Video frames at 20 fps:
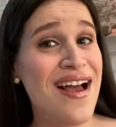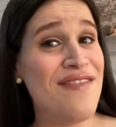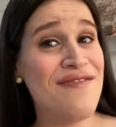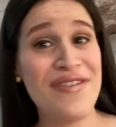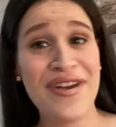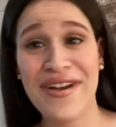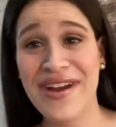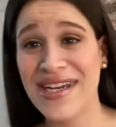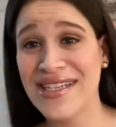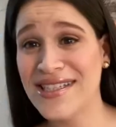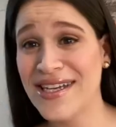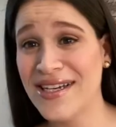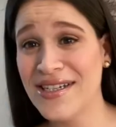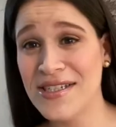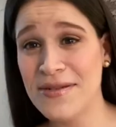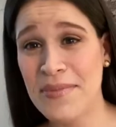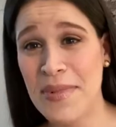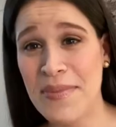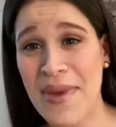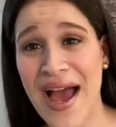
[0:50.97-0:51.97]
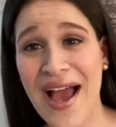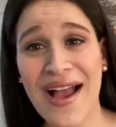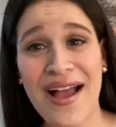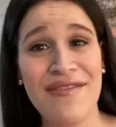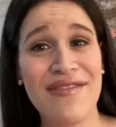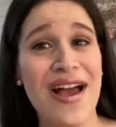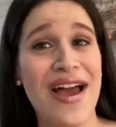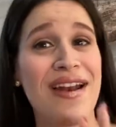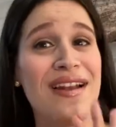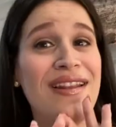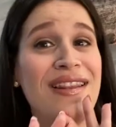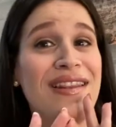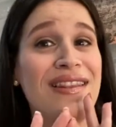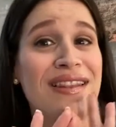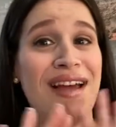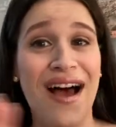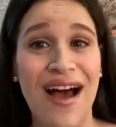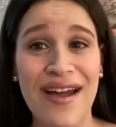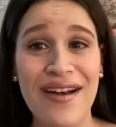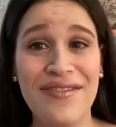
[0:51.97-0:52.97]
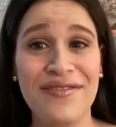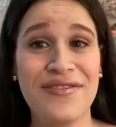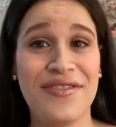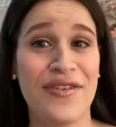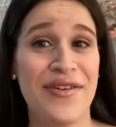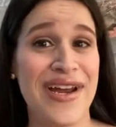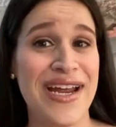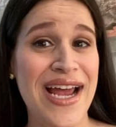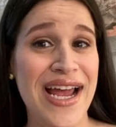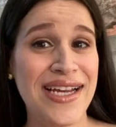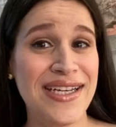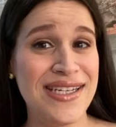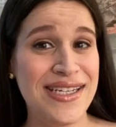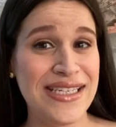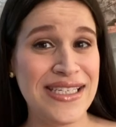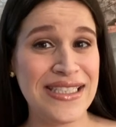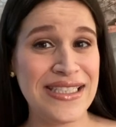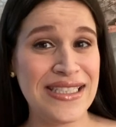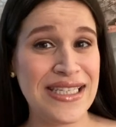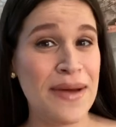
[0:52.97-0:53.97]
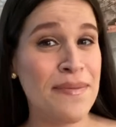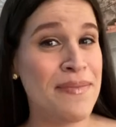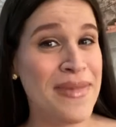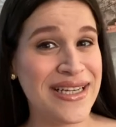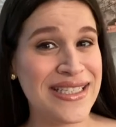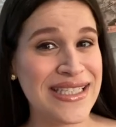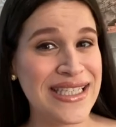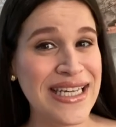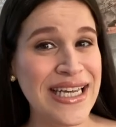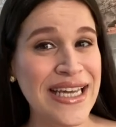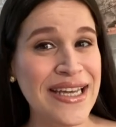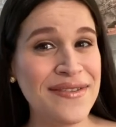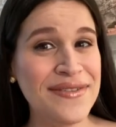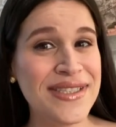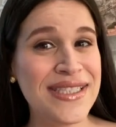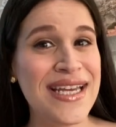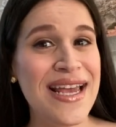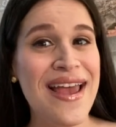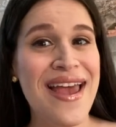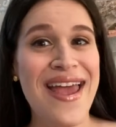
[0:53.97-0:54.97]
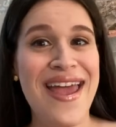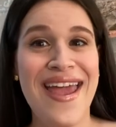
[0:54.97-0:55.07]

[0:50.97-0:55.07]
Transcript: I'm very excited to be back. I've got a lot of great ideas up my sleeves,